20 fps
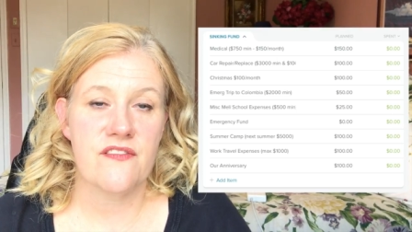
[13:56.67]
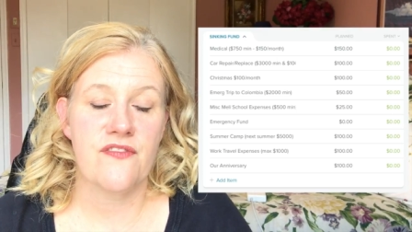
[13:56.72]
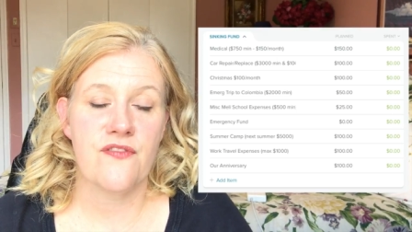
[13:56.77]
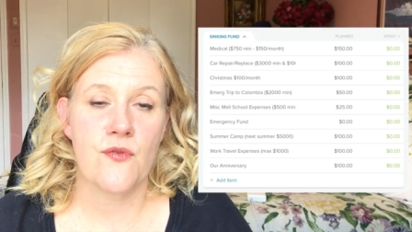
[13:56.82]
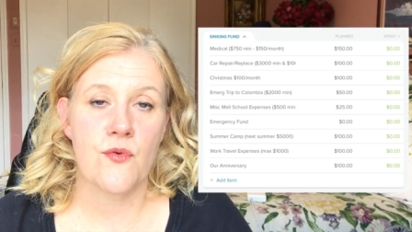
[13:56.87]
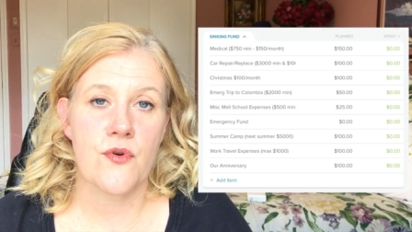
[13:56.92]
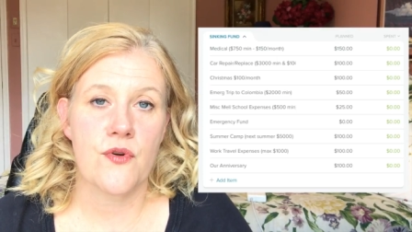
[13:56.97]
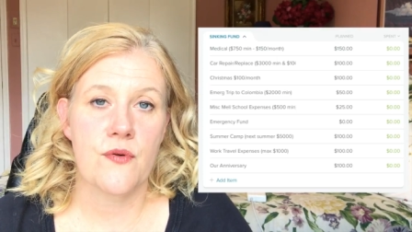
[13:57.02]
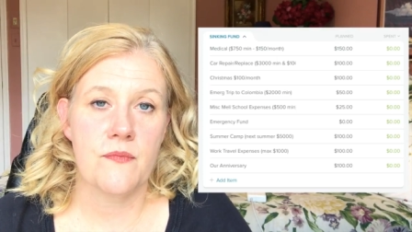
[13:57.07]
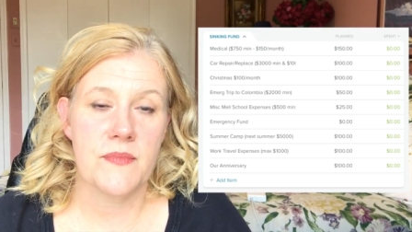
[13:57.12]

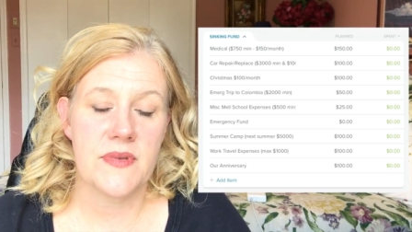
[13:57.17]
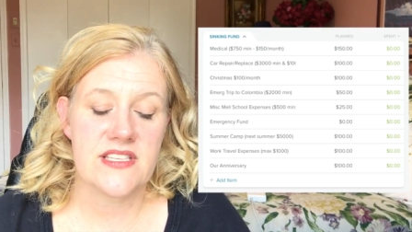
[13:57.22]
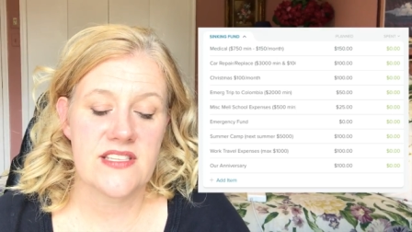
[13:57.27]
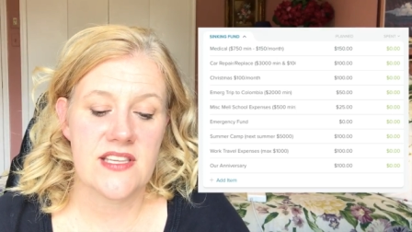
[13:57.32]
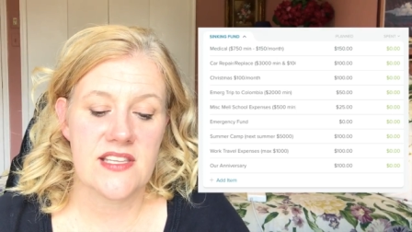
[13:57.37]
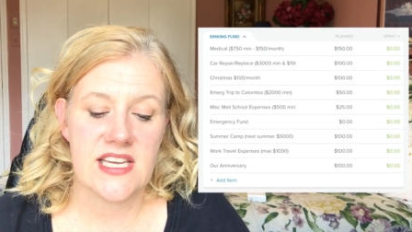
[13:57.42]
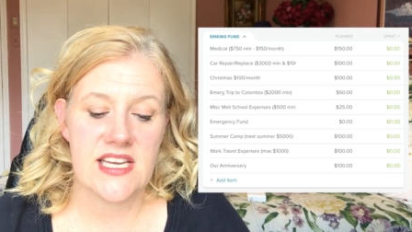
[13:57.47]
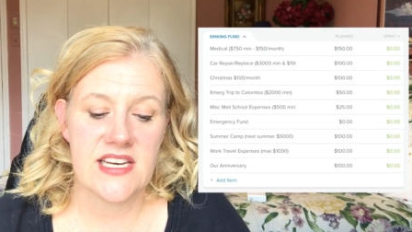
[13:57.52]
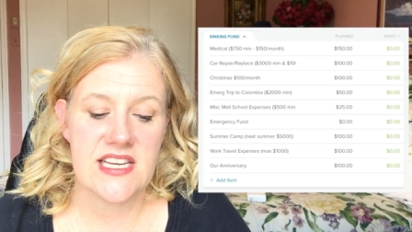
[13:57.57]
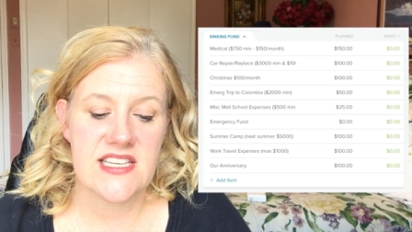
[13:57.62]
for
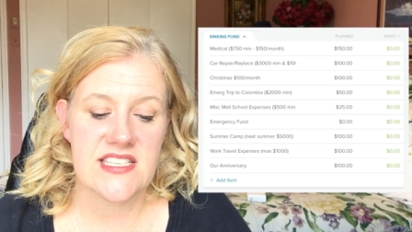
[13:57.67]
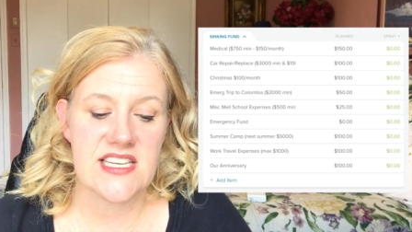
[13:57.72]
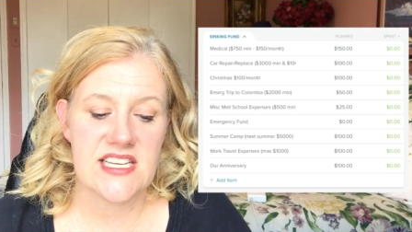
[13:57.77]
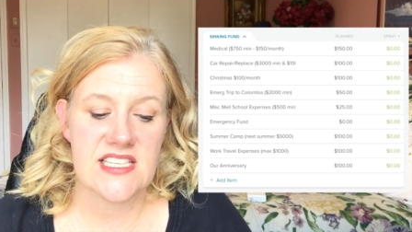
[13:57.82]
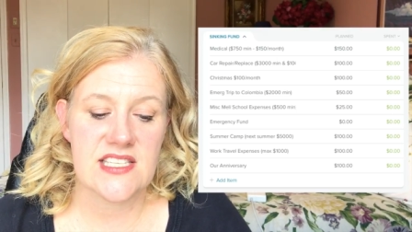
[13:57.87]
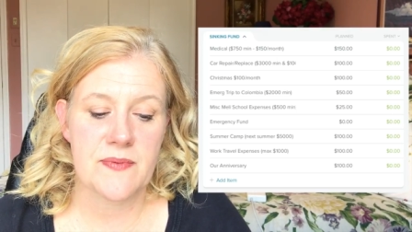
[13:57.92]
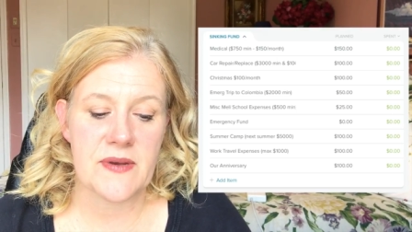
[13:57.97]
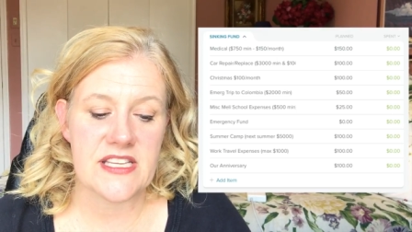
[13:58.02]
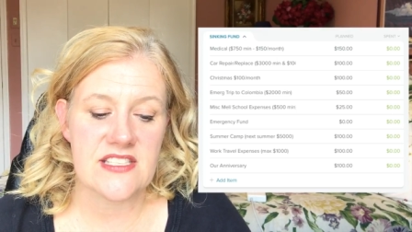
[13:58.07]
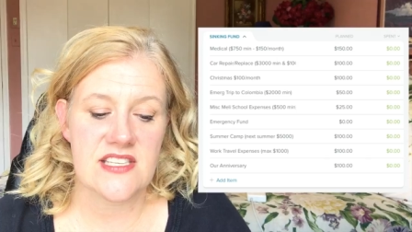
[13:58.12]
miscellaneous
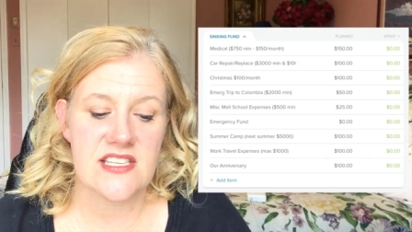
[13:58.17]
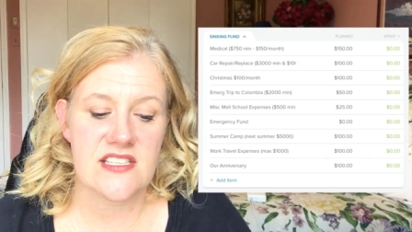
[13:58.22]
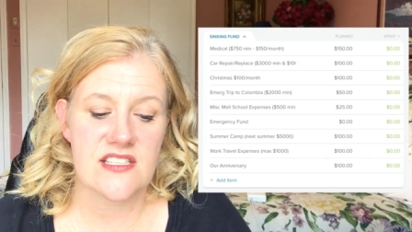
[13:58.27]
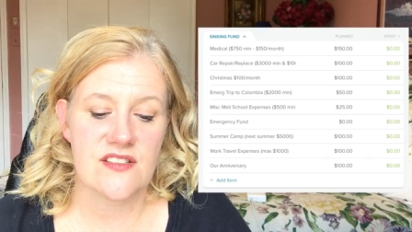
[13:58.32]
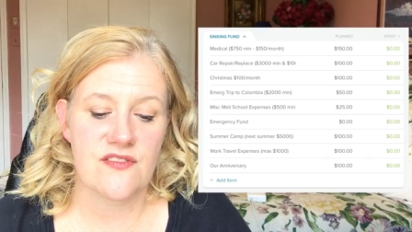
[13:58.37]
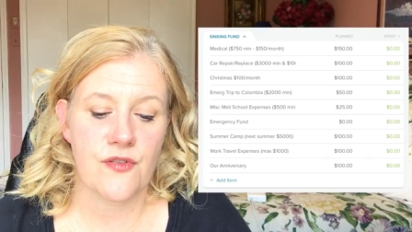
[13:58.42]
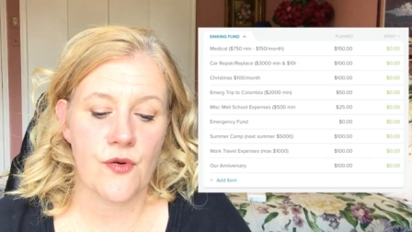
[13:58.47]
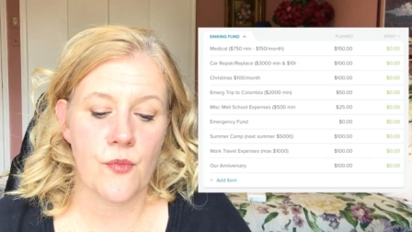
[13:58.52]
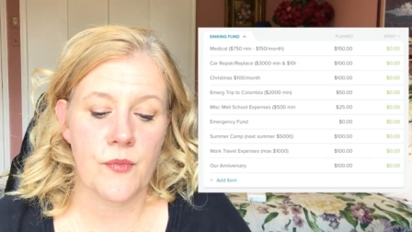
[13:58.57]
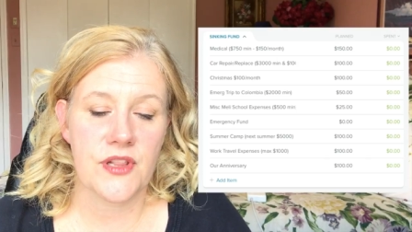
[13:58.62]

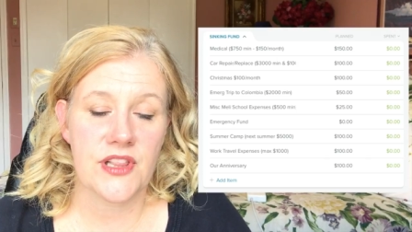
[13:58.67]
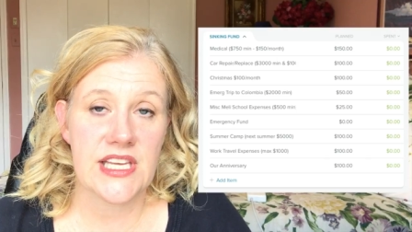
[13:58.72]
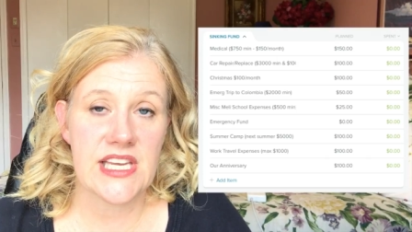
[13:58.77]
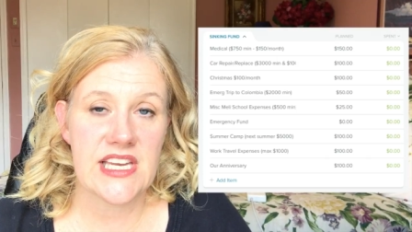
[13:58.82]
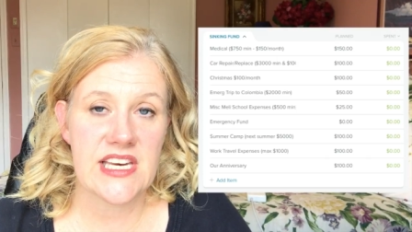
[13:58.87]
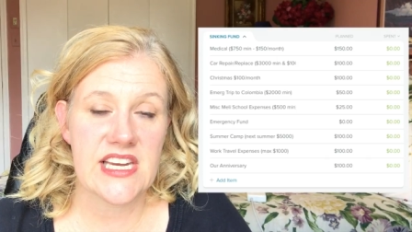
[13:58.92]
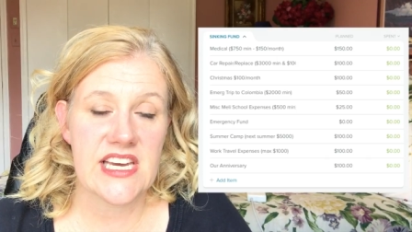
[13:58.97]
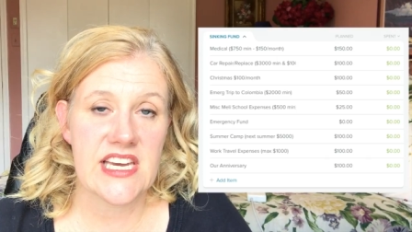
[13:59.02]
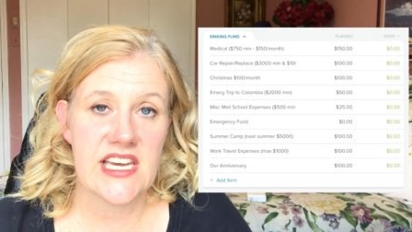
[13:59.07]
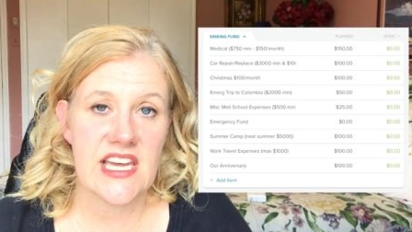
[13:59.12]
expenses for
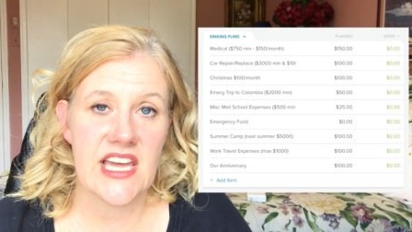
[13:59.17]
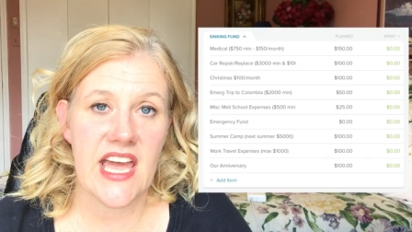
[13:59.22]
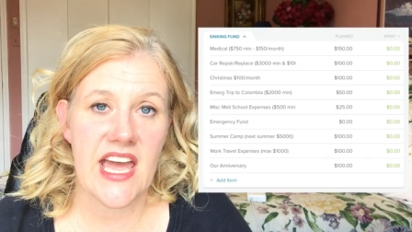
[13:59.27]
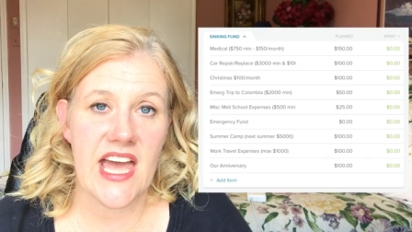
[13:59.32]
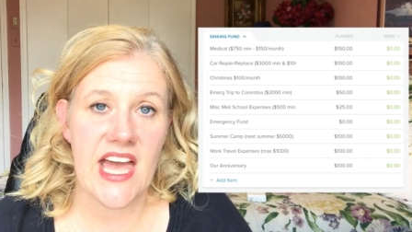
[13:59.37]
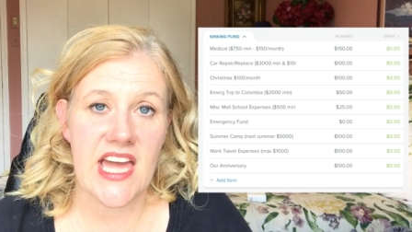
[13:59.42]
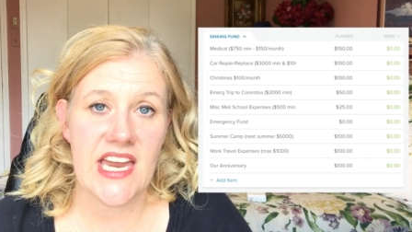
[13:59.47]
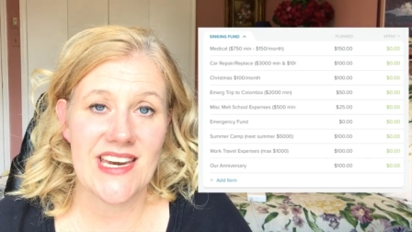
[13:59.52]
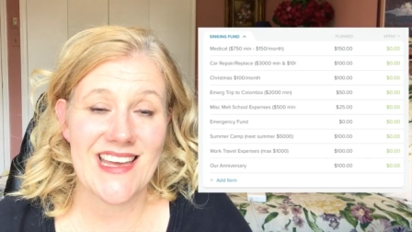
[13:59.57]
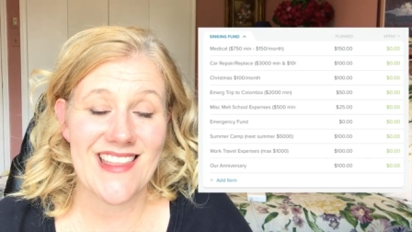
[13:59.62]
Melina,
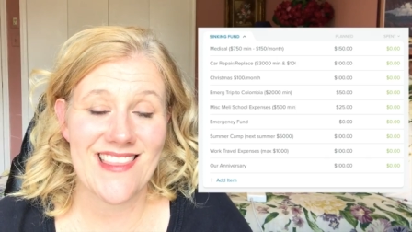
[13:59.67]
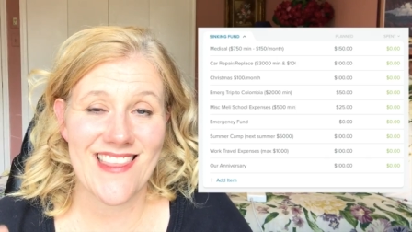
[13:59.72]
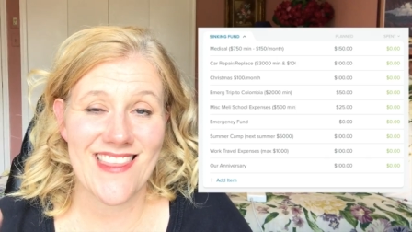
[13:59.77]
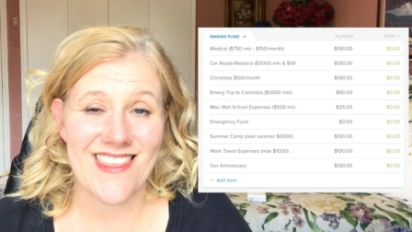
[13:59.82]
and